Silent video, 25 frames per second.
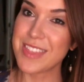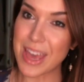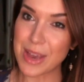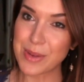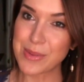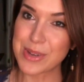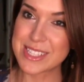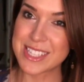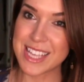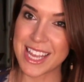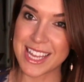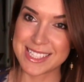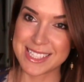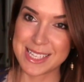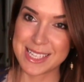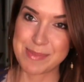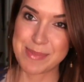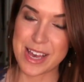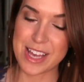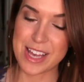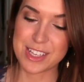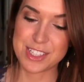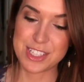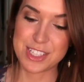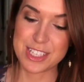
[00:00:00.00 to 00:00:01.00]
that was
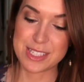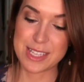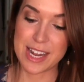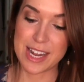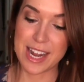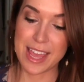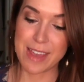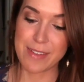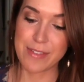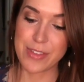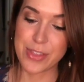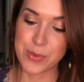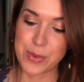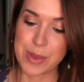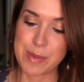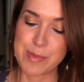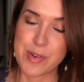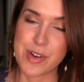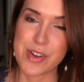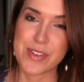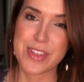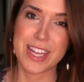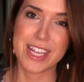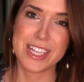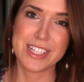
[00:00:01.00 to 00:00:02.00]
eighteen polishes, and I have three
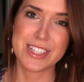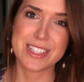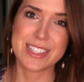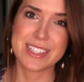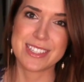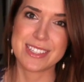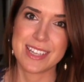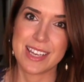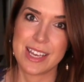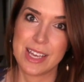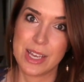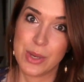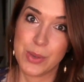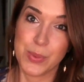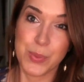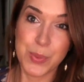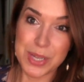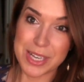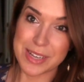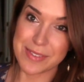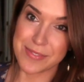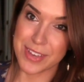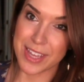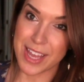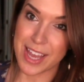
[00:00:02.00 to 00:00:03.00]
more that I just
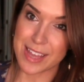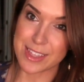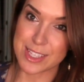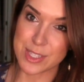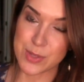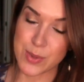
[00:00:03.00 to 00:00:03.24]
wouldn't fit